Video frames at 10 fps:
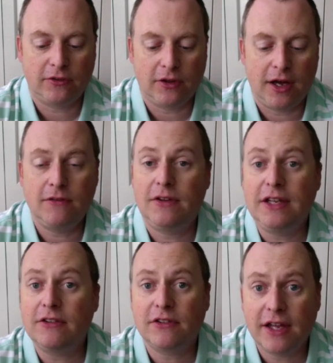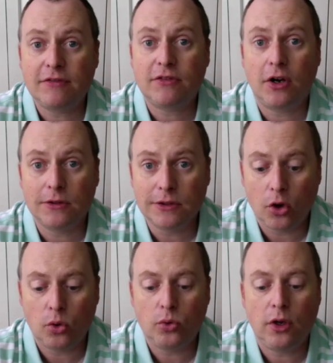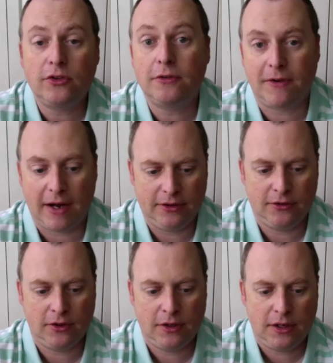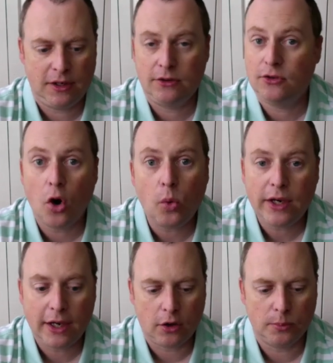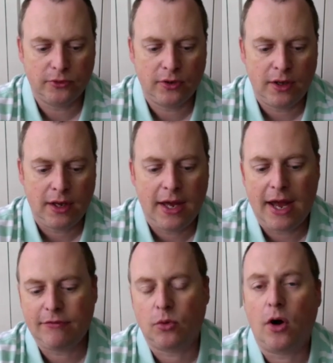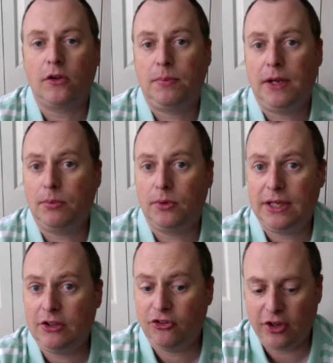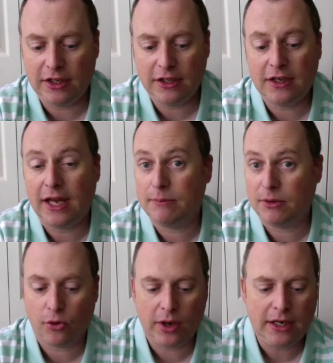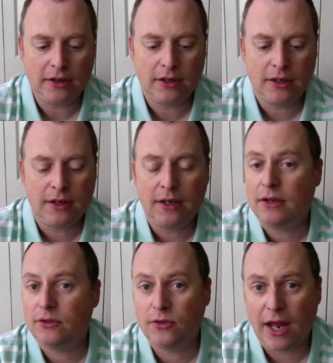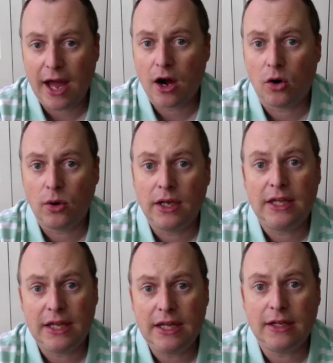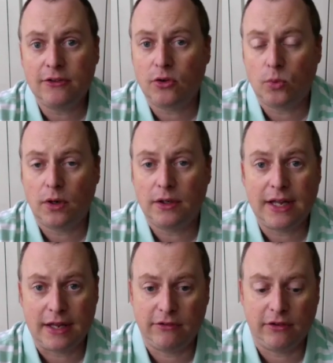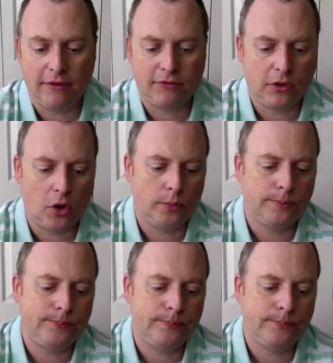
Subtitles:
life, he is left alone to fight. No one helps. After all the people he cheated and betrayed, now he is the one that is left alone.